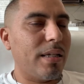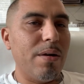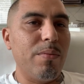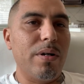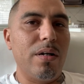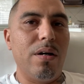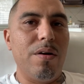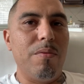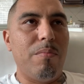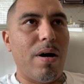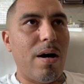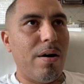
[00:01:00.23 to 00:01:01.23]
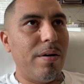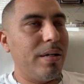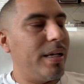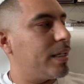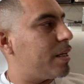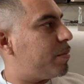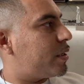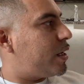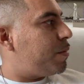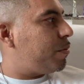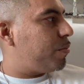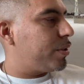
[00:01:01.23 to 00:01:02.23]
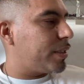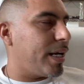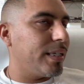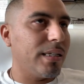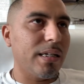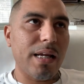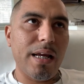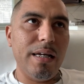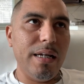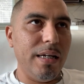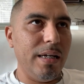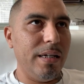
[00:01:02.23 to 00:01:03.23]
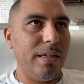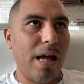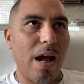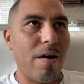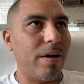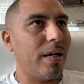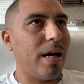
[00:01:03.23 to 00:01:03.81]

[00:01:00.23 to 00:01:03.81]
I think we're going to go to the mall and get them a couple more things that they need. They already